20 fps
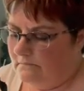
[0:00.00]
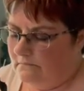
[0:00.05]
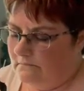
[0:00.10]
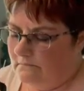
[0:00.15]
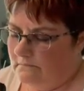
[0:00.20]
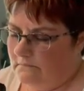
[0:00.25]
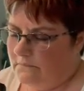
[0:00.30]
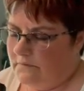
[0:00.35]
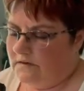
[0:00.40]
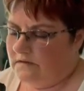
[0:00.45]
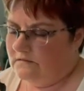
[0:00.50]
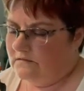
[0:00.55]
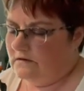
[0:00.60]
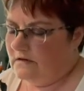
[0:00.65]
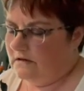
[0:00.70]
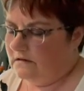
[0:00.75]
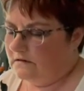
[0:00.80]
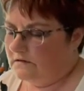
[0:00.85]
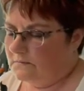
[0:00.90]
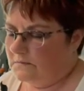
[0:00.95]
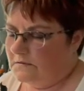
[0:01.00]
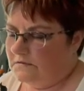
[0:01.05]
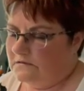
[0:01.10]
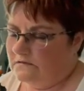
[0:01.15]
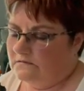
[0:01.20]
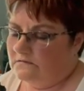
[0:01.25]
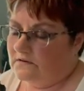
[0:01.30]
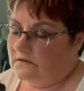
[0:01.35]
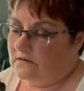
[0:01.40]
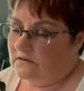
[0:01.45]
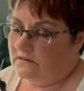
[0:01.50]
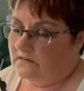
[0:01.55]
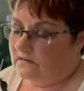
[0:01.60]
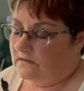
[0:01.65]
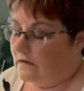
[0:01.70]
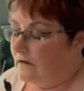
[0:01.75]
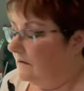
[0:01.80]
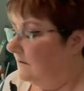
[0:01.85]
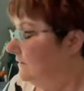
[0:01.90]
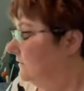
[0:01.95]
but it's not expensive, so I just
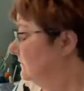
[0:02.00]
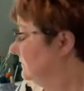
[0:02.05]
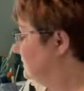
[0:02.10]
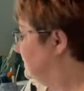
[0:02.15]
got it to